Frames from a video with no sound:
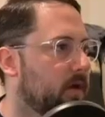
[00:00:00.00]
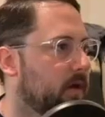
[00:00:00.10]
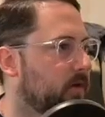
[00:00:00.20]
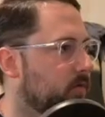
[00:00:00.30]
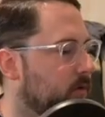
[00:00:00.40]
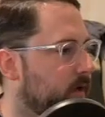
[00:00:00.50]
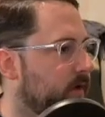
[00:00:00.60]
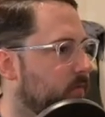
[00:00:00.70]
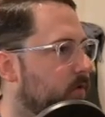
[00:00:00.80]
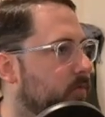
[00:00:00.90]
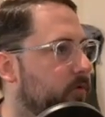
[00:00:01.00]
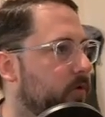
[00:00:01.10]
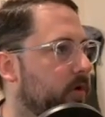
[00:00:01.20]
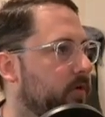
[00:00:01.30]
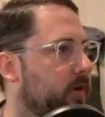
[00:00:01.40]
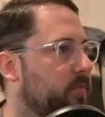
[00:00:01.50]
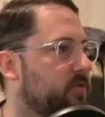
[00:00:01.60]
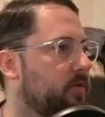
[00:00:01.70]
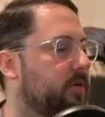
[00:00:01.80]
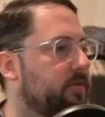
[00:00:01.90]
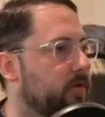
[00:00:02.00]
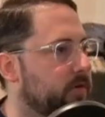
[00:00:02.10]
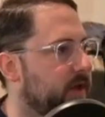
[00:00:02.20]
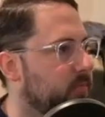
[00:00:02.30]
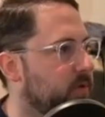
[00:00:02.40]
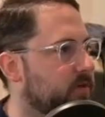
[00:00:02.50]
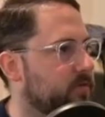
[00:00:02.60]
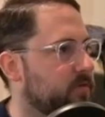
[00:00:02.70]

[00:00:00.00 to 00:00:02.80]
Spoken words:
Hello, and welcome to another episode of Erlang Bits.